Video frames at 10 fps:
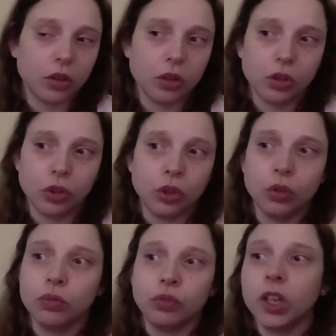you
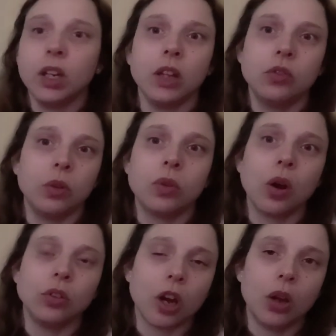really do not
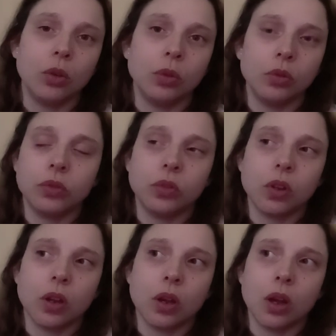know
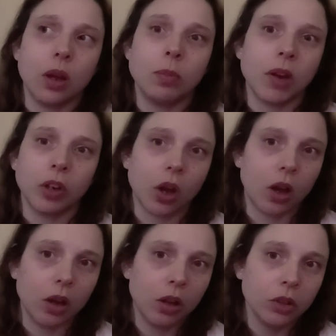America.
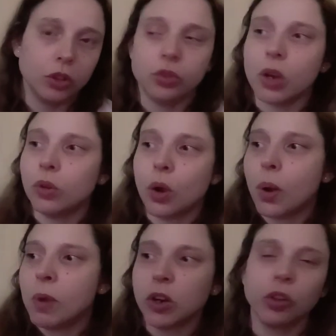You don't know
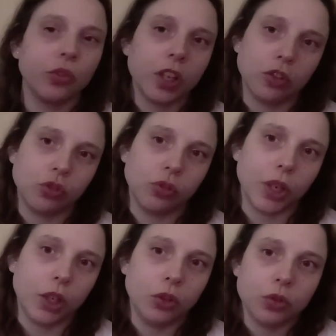America's history.
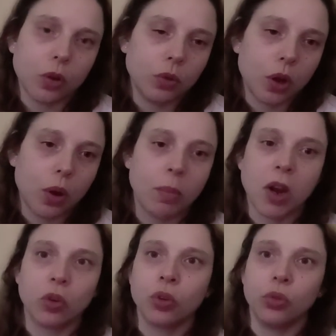You don't know
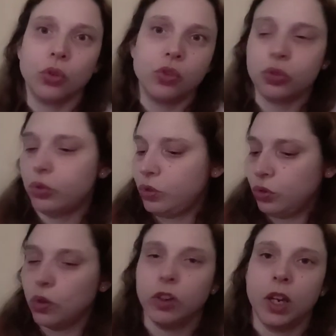America the
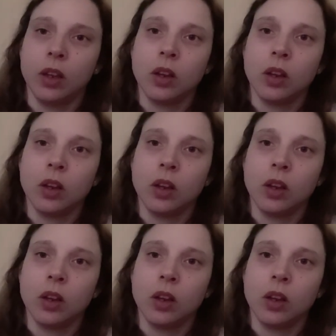story.